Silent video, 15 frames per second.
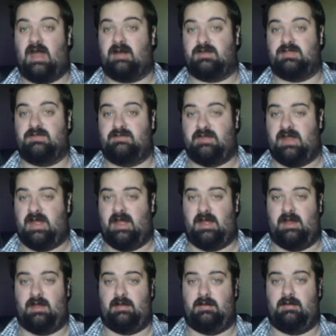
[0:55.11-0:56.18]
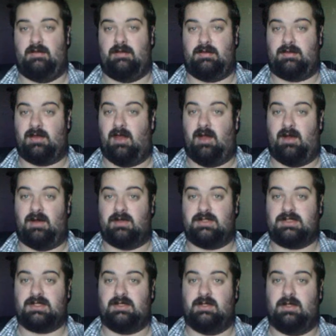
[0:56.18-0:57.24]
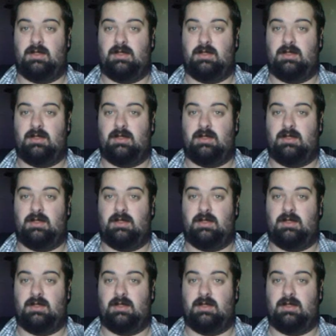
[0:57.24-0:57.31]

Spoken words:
out of their cars,